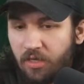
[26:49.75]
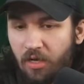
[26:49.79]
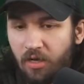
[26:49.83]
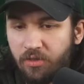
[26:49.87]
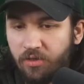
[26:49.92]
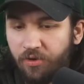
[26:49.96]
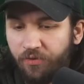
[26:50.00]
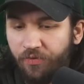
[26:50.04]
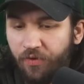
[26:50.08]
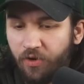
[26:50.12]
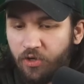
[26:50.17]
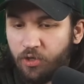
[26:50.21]

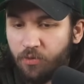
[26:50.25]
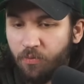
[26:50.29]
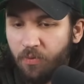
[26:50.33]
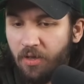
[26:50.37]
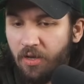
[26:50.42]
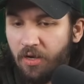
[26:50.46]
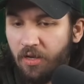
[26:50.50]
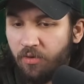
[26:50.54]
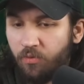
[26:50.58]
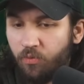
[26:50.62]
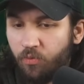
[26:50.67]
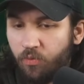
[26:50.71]
Hunter
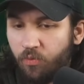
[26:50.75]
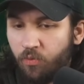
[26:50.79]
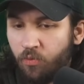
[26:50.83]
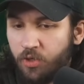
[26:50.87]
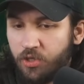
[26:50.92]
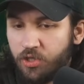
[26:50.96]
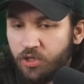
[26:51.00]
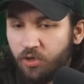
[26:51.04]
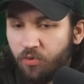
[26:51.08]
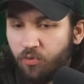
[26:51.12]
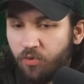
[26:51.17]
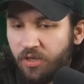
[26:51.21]
Fisherman, and we
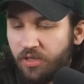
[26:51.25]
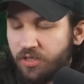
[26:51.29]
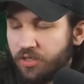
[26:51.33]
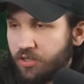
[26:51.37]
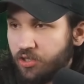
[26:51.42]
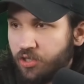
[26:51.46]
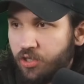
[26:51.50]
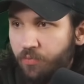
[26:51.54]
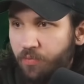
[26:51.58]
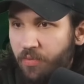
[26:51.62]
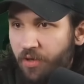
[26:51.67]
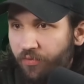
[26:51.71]
should... This
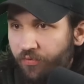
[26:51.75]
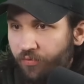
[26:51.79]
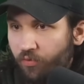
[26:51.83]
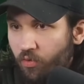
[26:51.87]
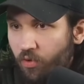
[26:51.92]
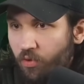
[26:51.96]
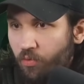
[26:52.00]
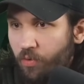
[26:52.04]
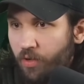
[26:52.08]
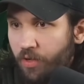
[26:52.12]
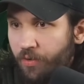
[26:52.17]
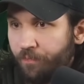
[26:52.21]
should be a
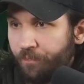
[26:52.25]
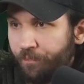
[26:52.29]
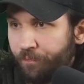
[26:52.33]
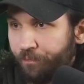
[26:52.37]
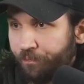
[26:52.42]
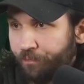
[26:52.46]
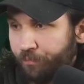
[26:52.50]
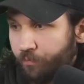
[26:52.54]
free win.